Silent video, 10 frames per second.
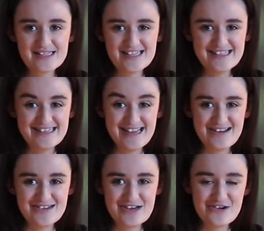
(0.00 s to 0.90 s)
I sit down
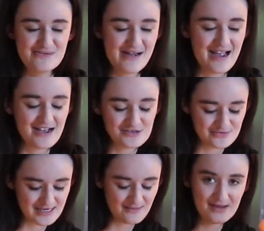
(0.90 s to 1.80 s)
and tell you my actual
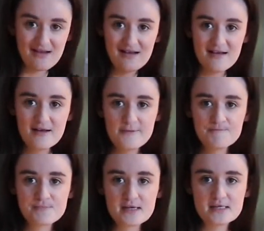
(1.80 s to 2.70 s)
TBR.
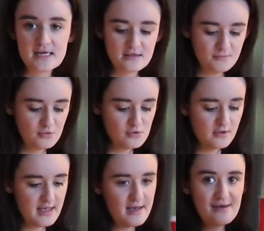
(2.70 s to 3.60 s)
Take the ball
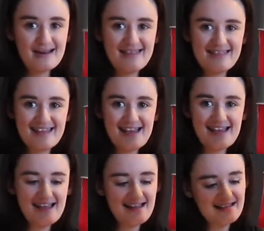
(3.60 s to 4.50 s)
out and
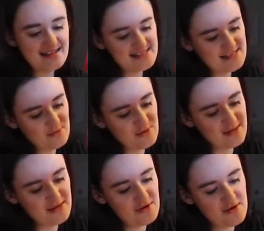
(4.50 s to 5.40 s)
then let's see what
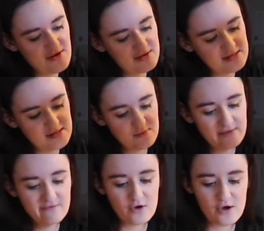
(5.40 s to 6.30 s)
we've got.
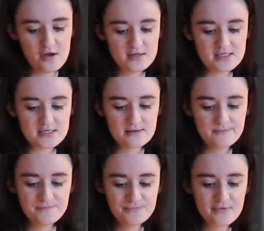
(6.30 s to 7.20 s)
We've got
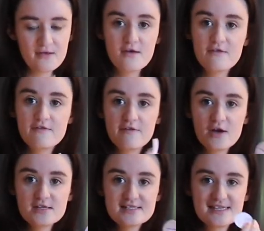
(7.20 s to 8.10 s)

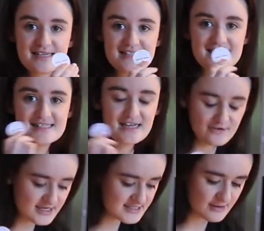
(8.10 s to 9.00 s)
first in a
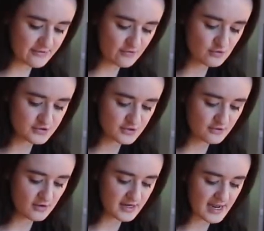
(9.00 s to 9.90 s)
series and we've also
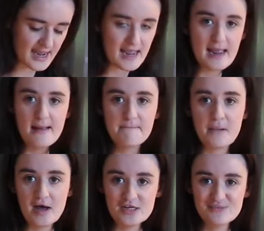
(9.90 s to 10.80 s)
got a
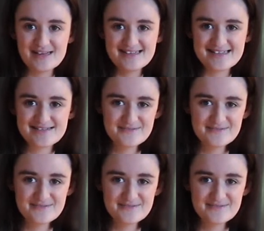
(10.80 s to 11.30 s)
punishment.